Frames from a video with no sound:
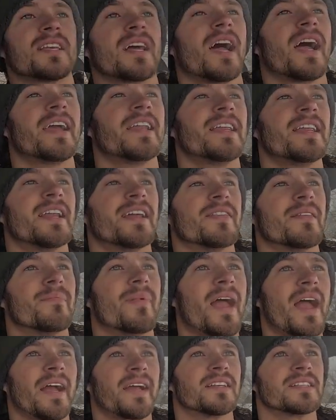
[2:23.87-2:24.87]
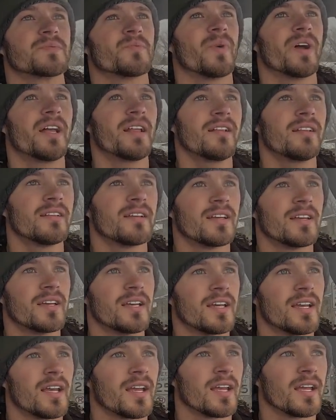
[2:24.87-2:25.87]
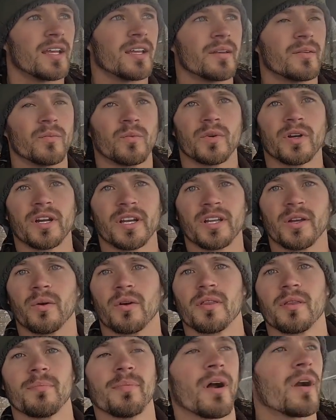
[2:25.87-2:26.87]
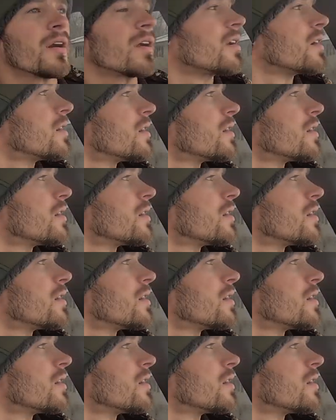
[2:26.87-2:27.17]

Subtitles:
hiding in the back as well. And we're gonna go to the park.